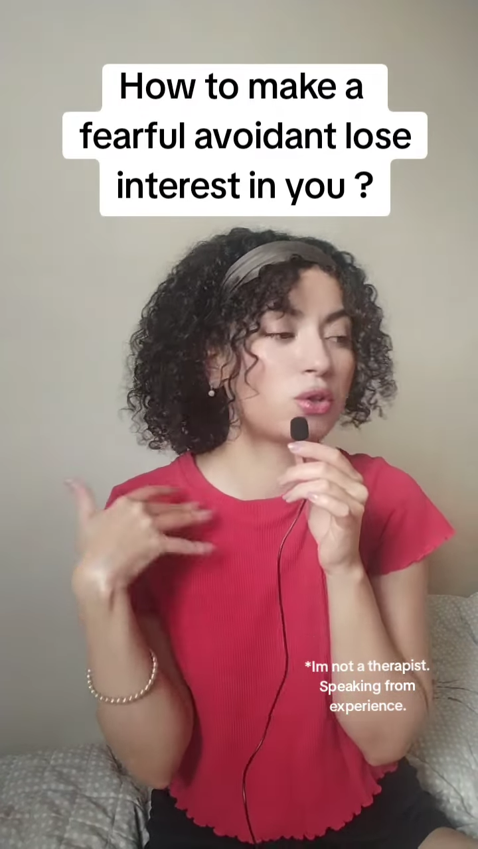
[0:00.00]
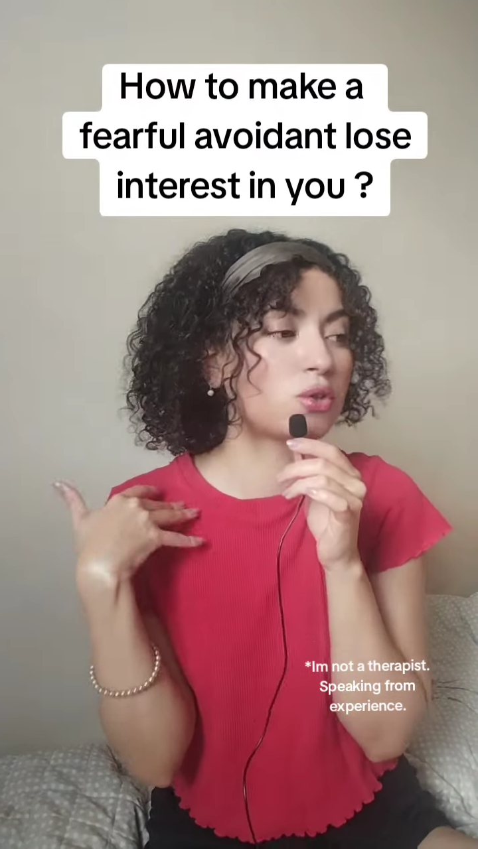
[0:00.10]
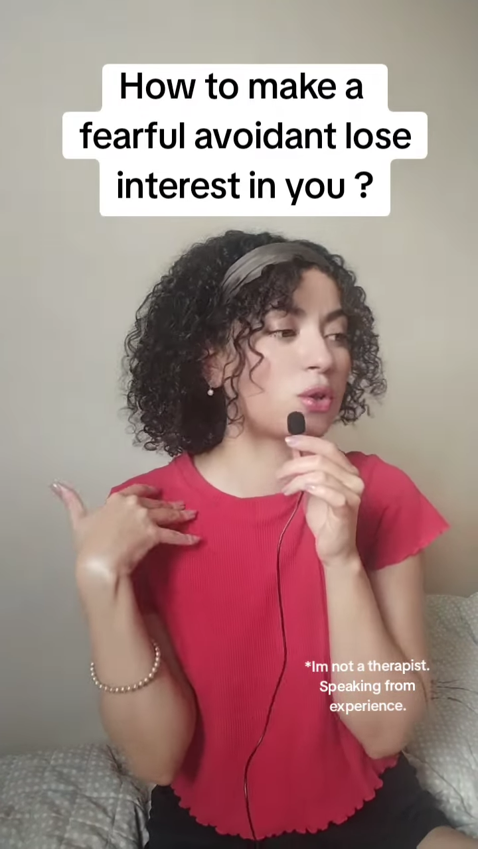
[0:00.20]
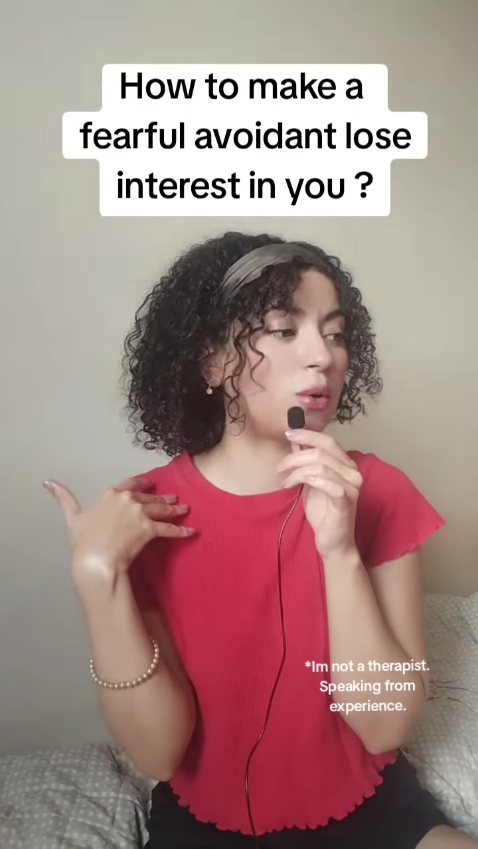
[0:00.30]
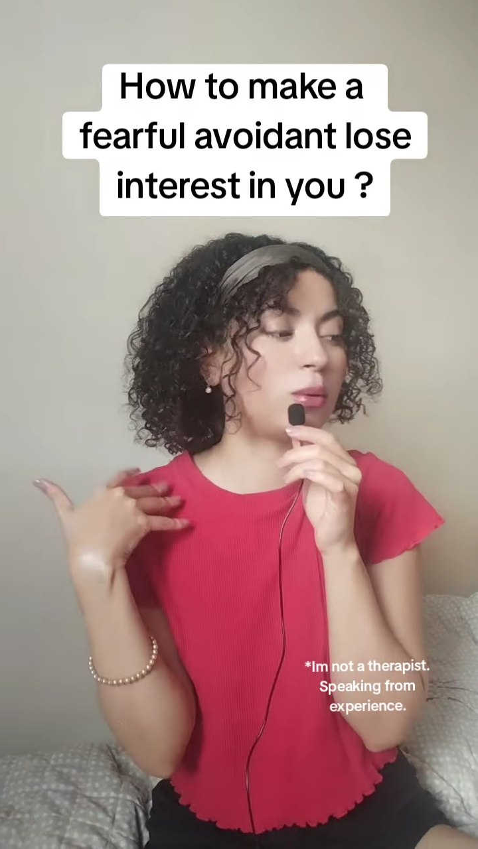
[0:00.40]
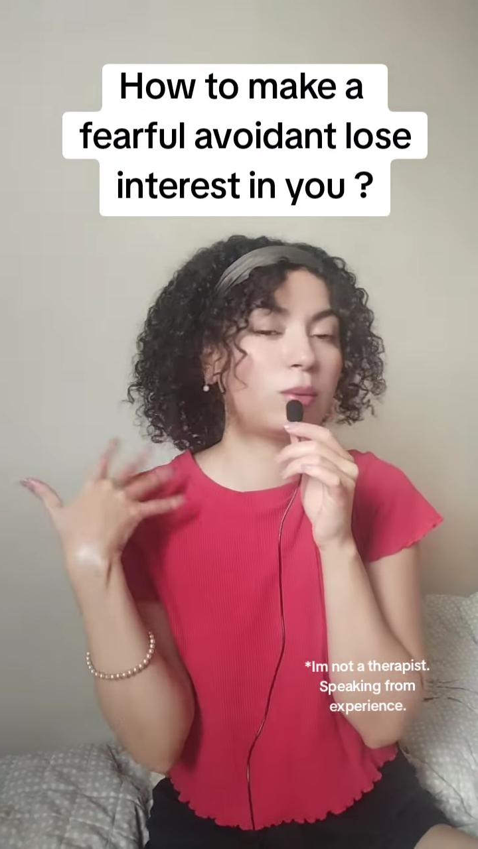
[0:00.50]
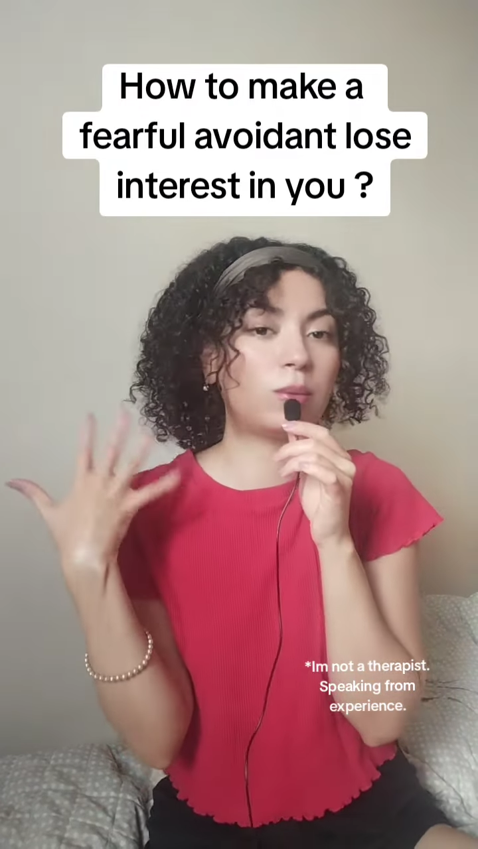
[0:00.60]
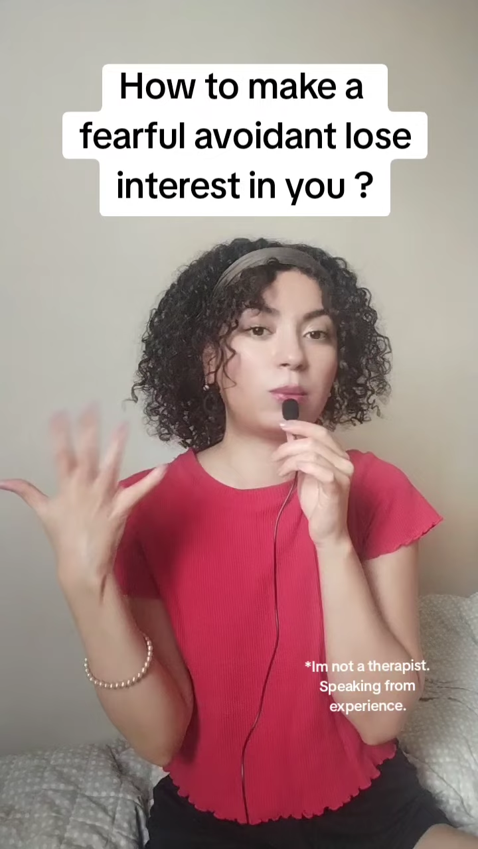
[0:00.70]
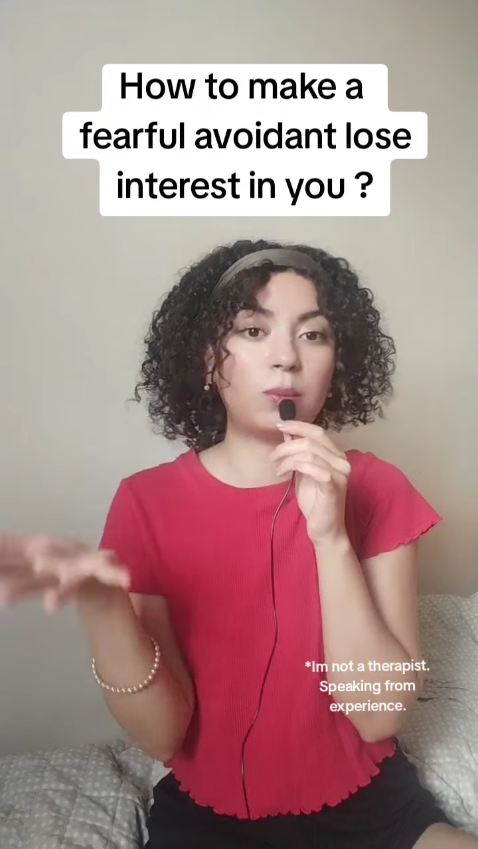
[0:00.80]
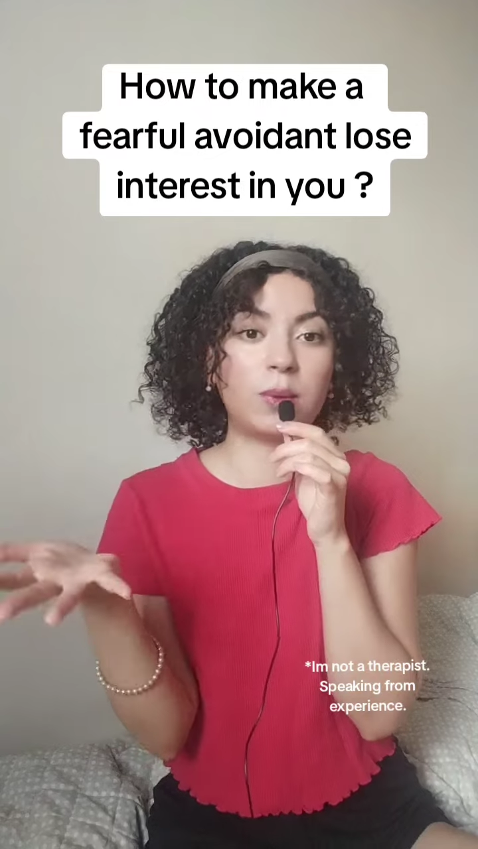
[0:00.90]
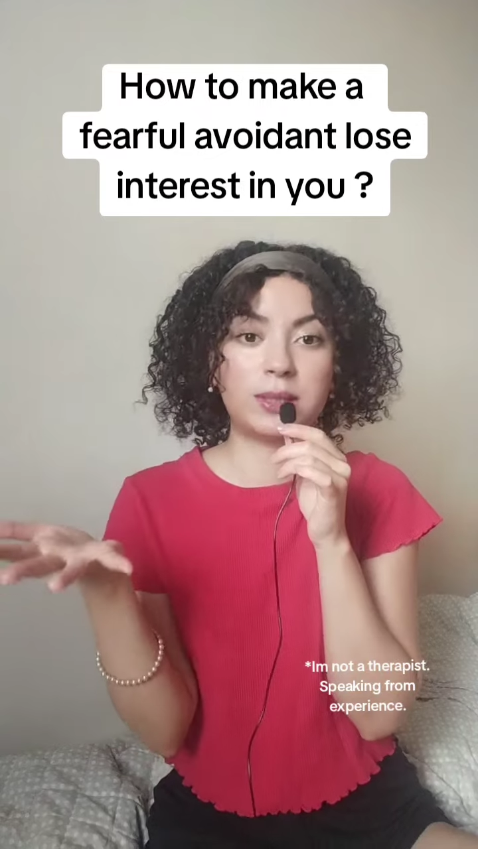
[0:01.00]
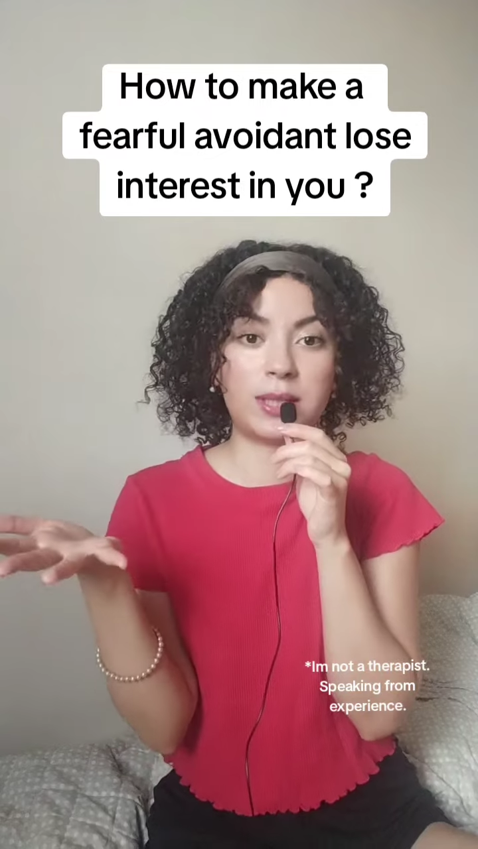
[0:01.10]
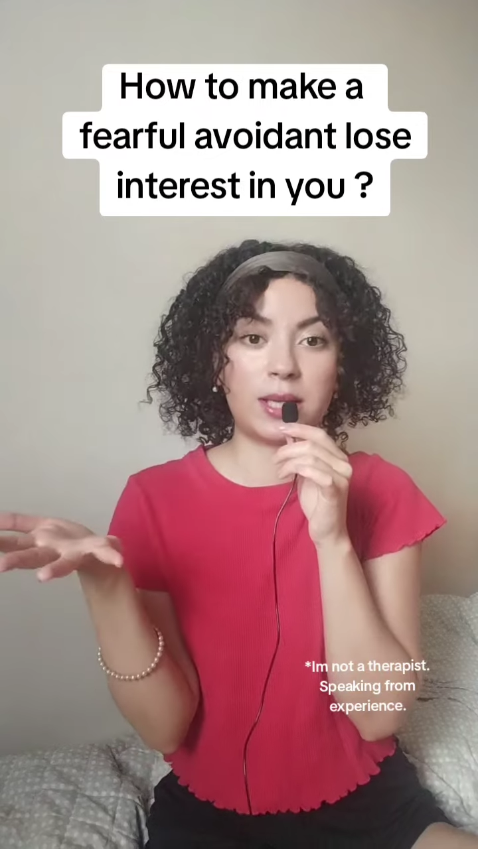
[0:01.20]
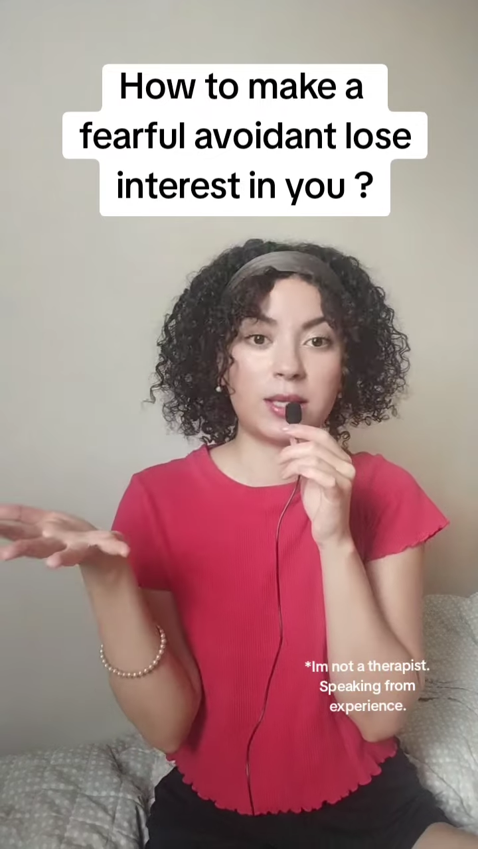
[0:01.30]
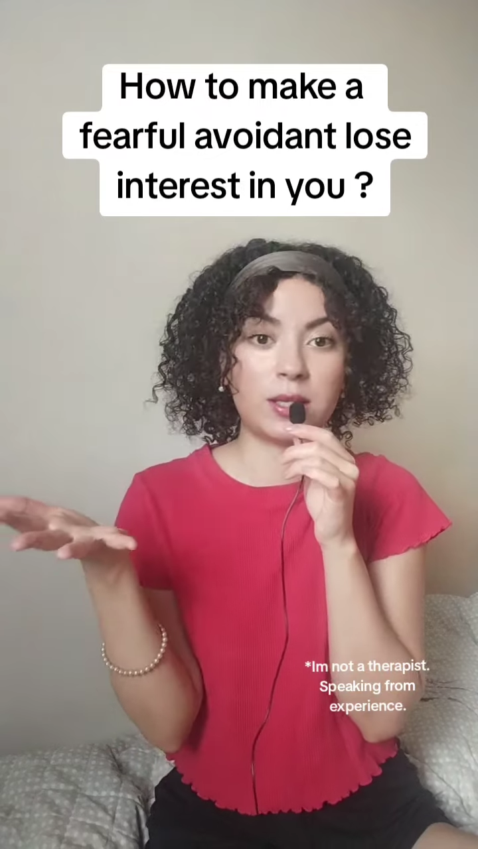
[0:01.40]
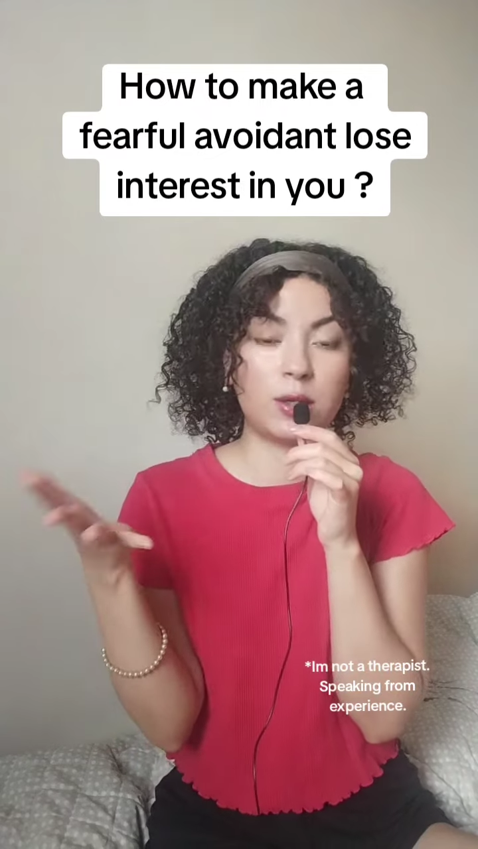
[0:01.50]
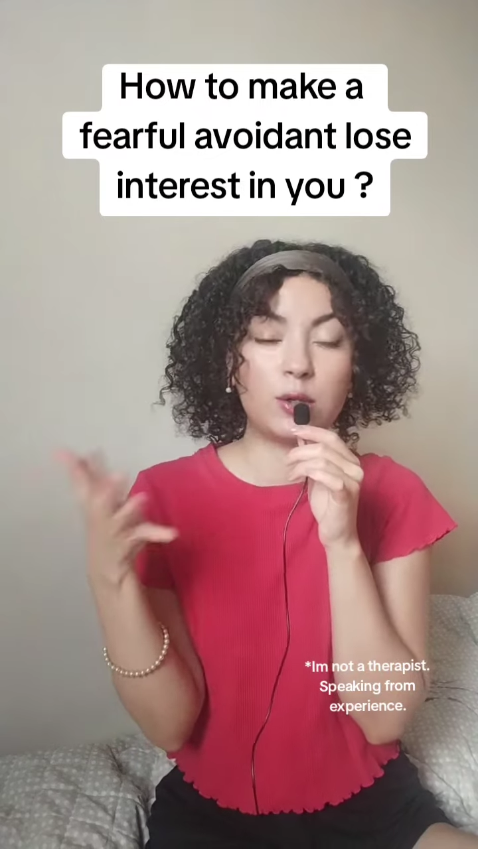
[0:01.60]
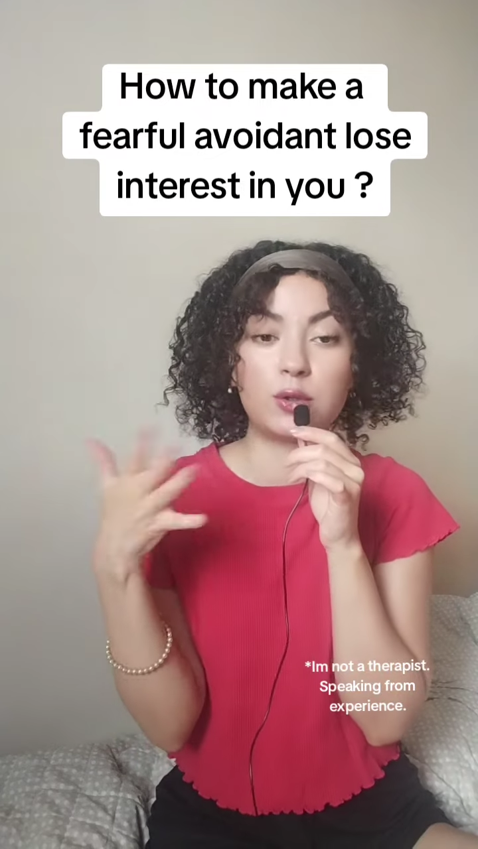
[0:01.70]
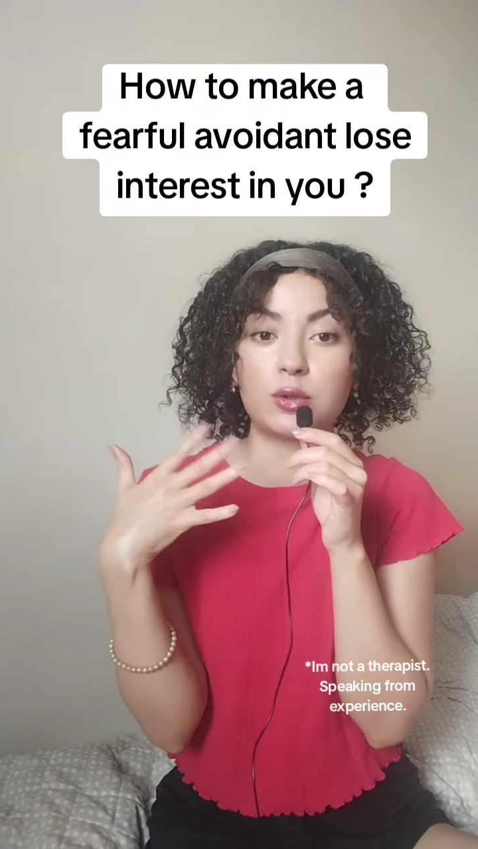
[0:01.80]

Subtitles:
So one day,